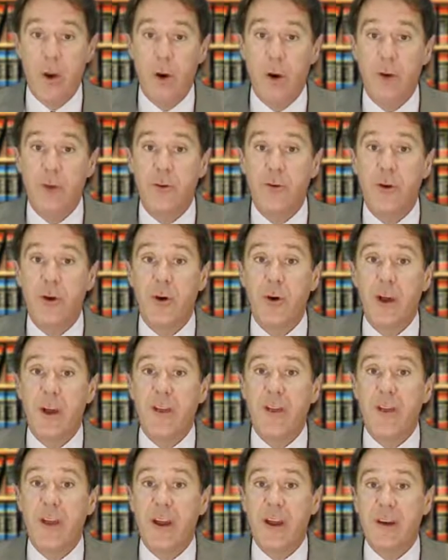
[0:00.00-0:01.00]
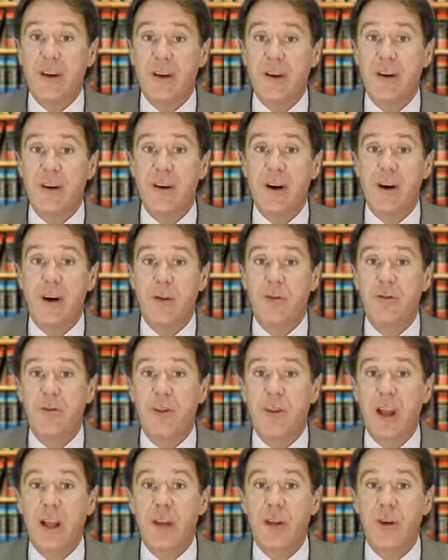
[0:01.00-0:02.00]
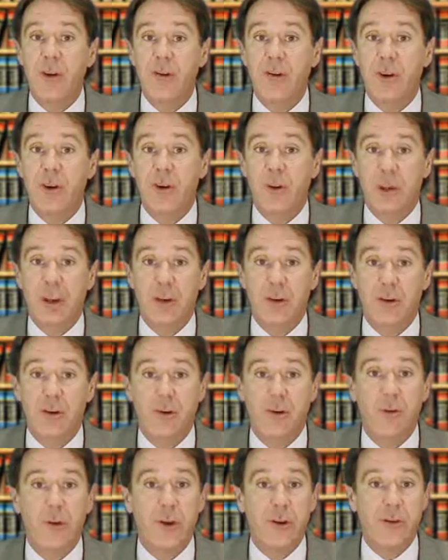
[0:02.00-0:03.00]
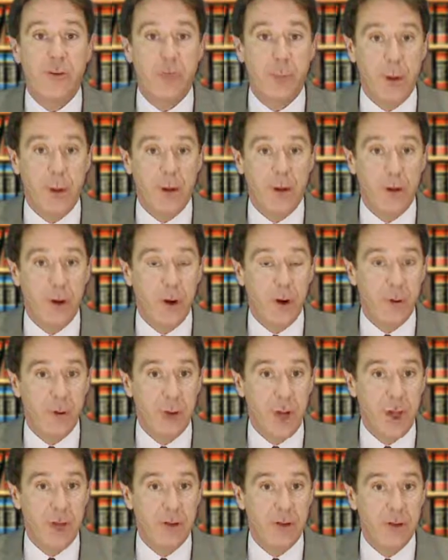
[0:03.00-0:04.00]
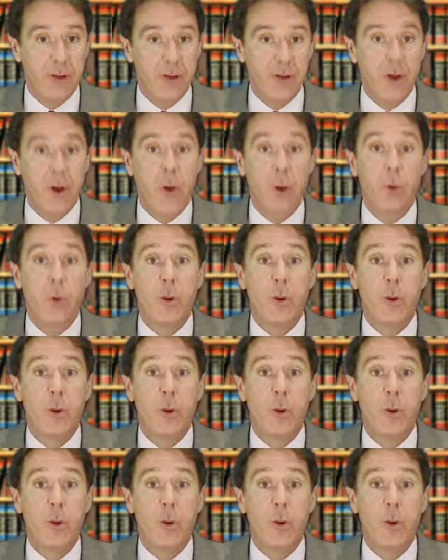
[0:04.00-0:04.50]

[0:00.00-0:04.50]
Also, the idea of negligent entrustment arises